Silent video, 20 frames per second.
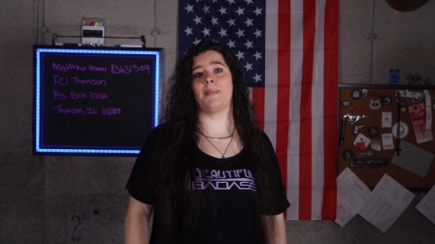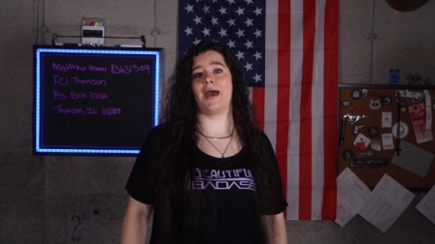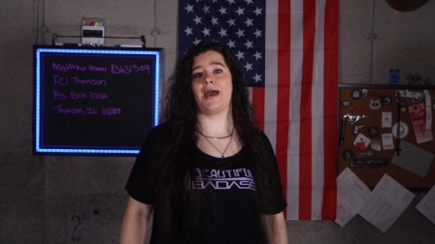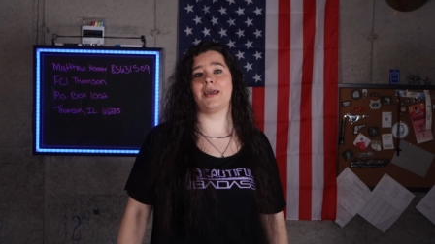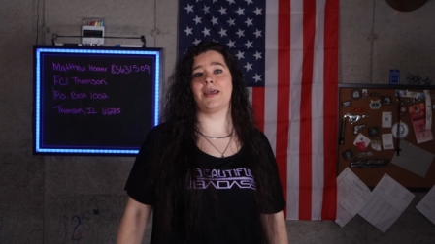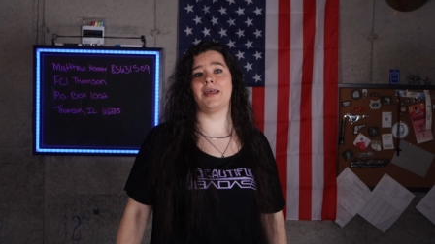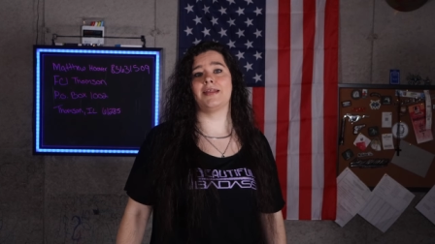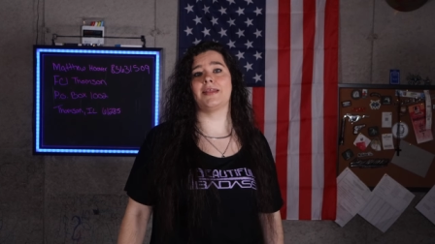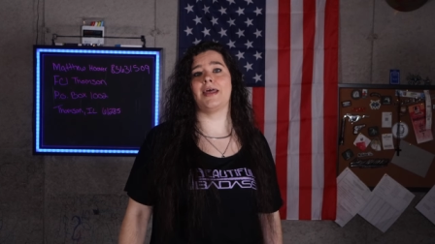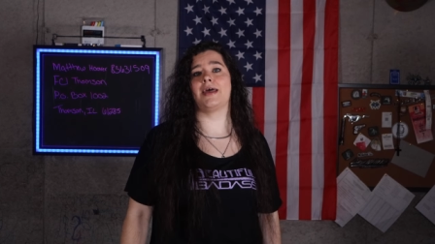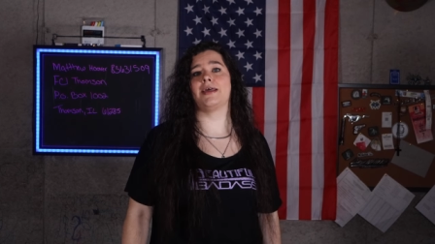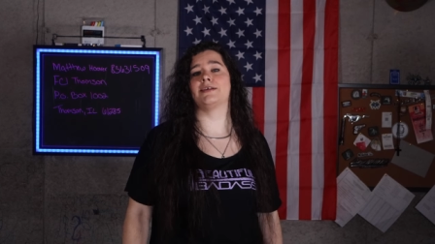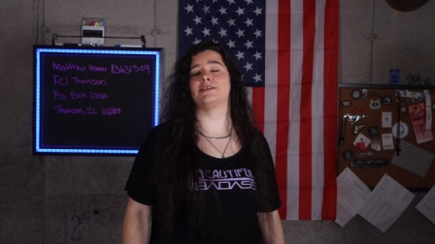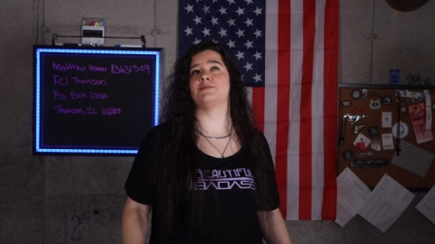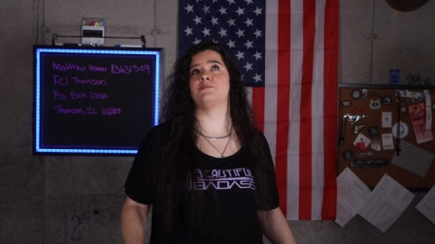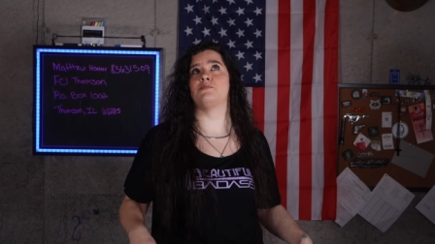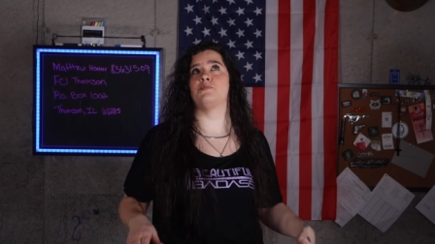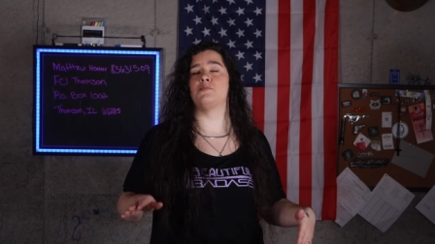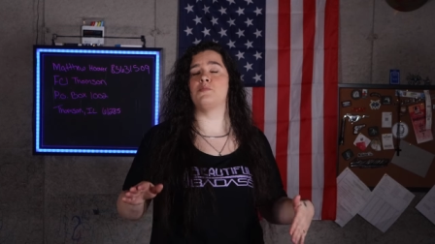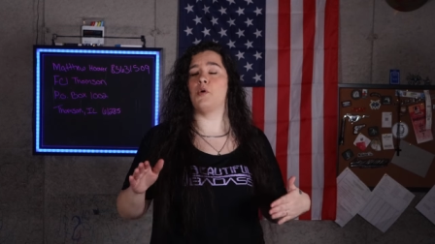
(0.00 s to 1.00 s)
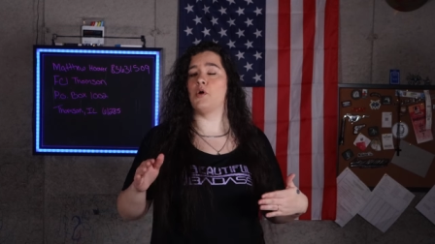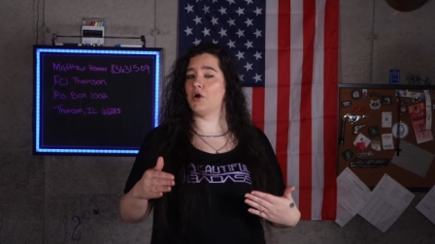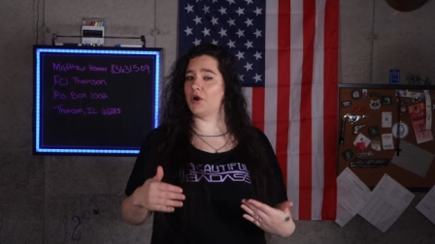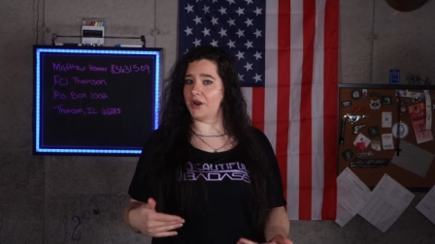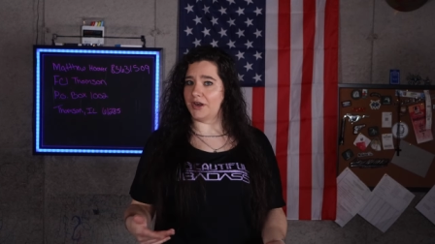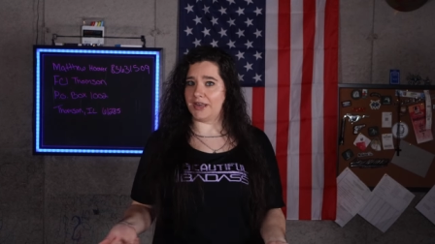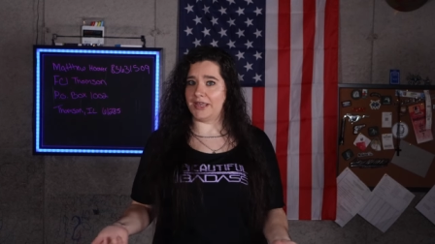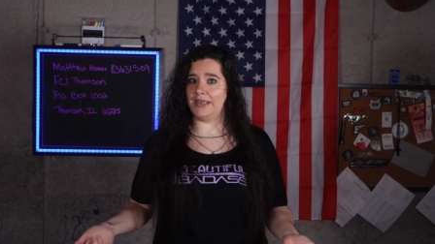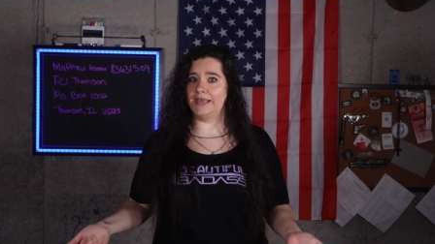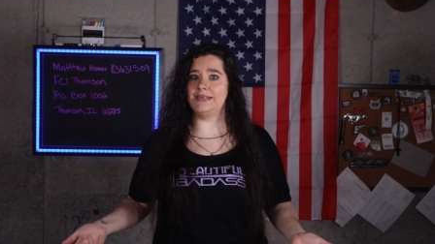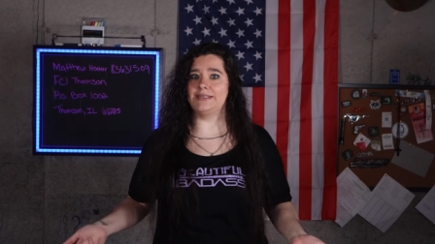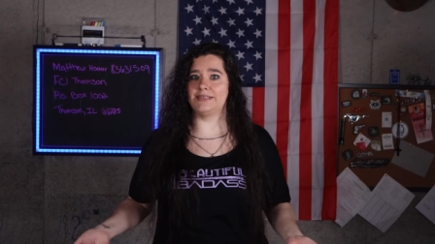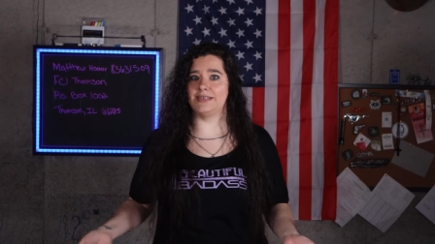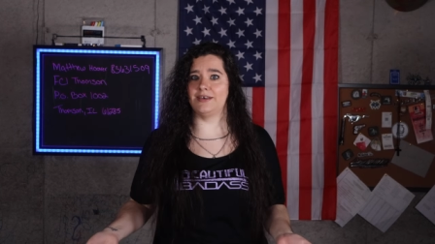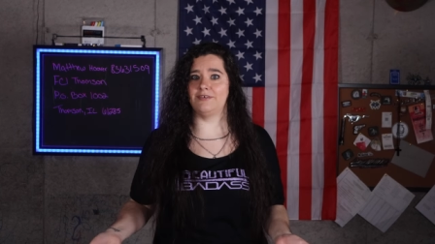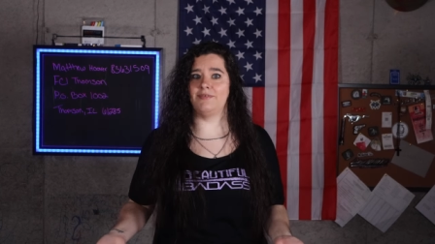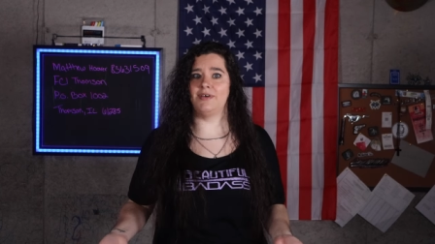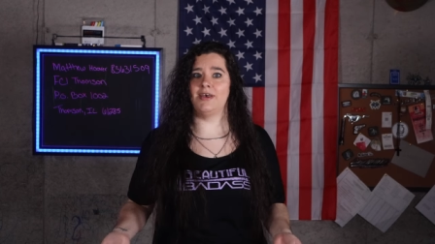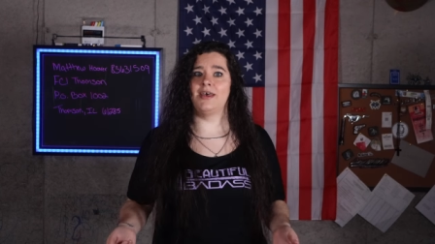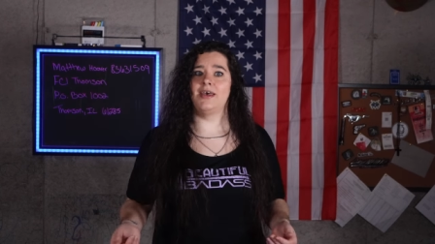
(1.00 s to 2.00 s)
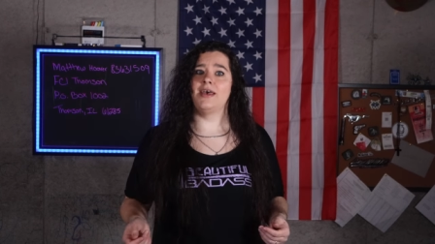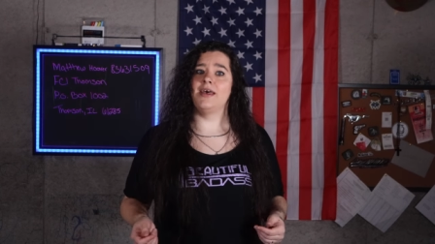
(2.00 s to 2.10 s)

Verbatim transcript: backing that is more adhesive